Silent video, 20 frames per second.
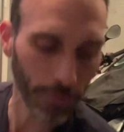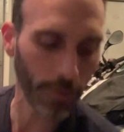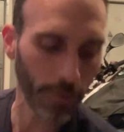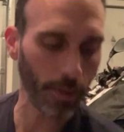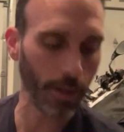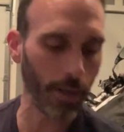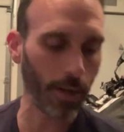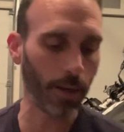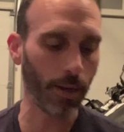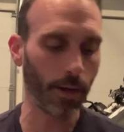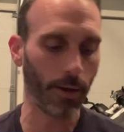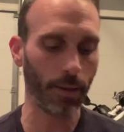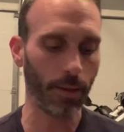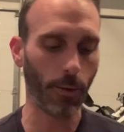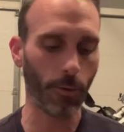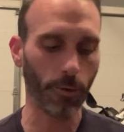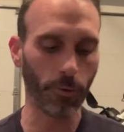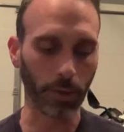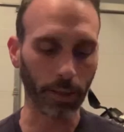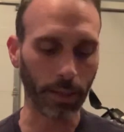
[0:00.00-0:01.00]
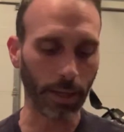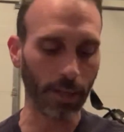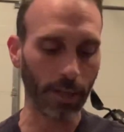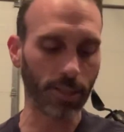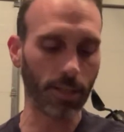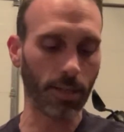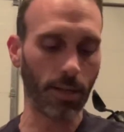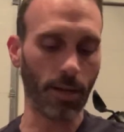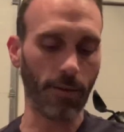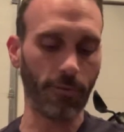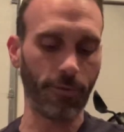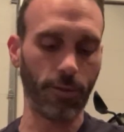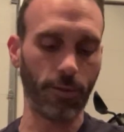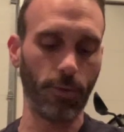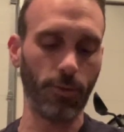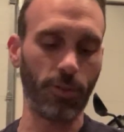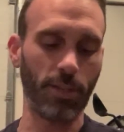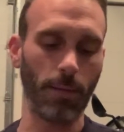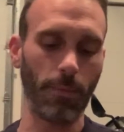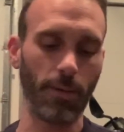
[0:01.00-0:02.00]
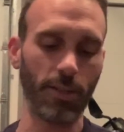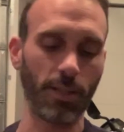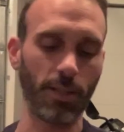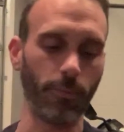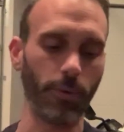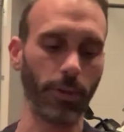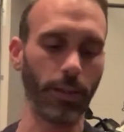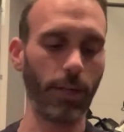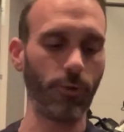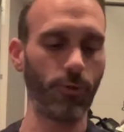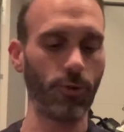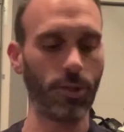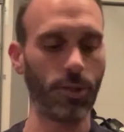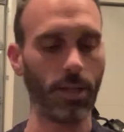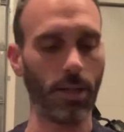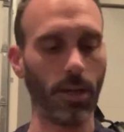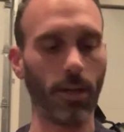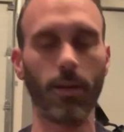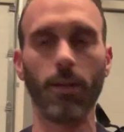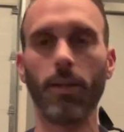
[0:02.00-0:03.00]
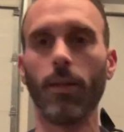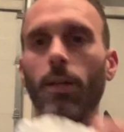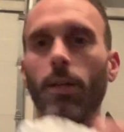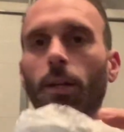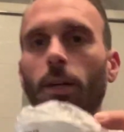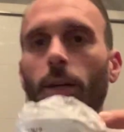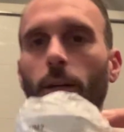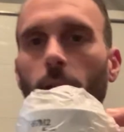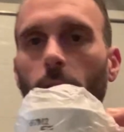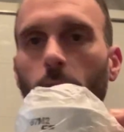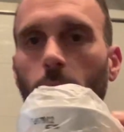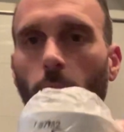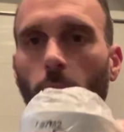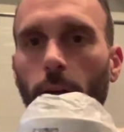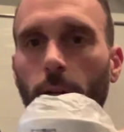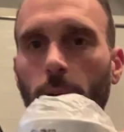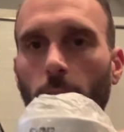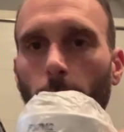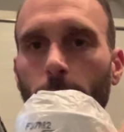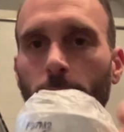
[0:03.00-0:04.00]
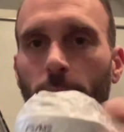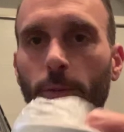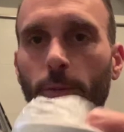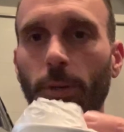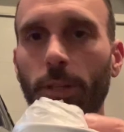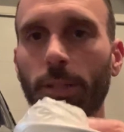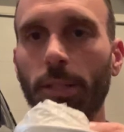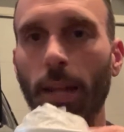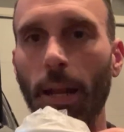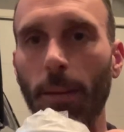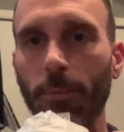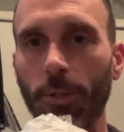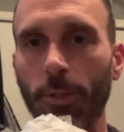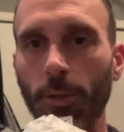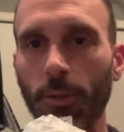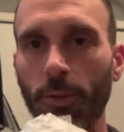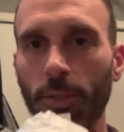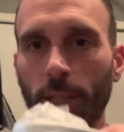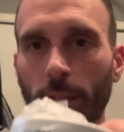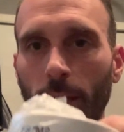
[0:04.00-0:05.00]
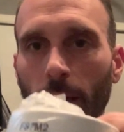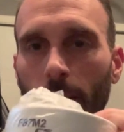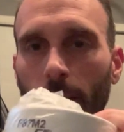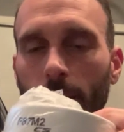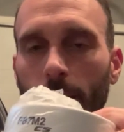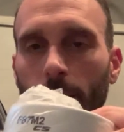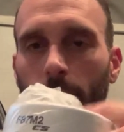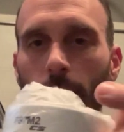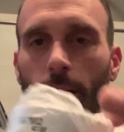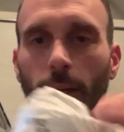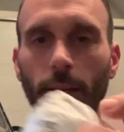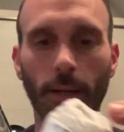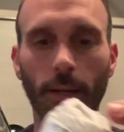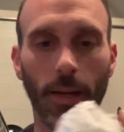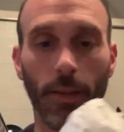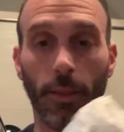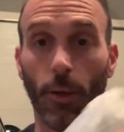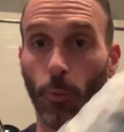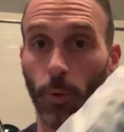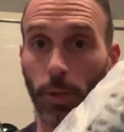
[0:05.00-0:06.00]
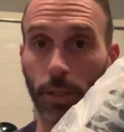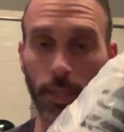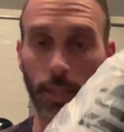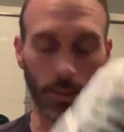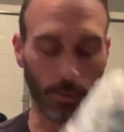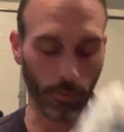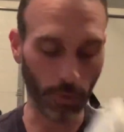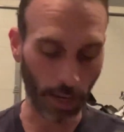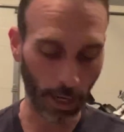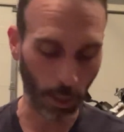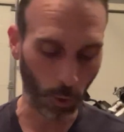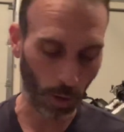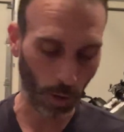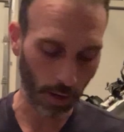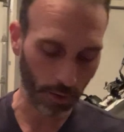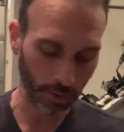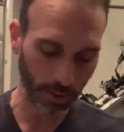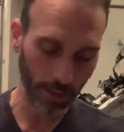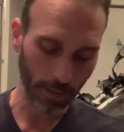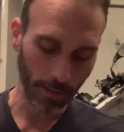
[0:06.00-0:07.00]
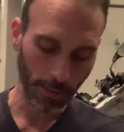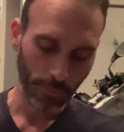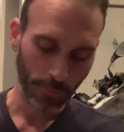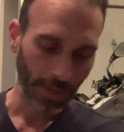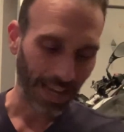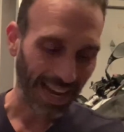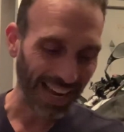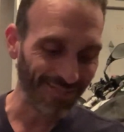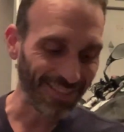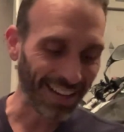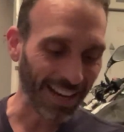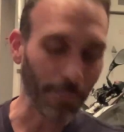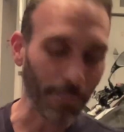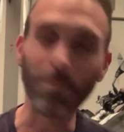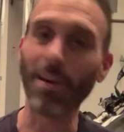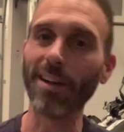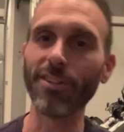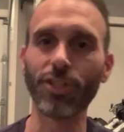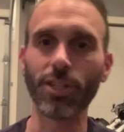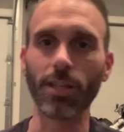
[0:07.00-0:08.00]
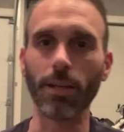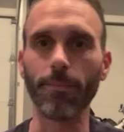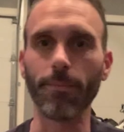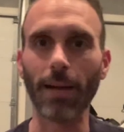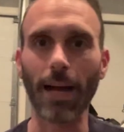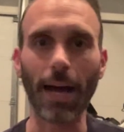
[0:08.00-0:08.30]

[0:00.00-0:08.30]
They were really nice enough to send me some really interesting car cups. This was an M2CS. They're really high quality. I've got a bunch of them.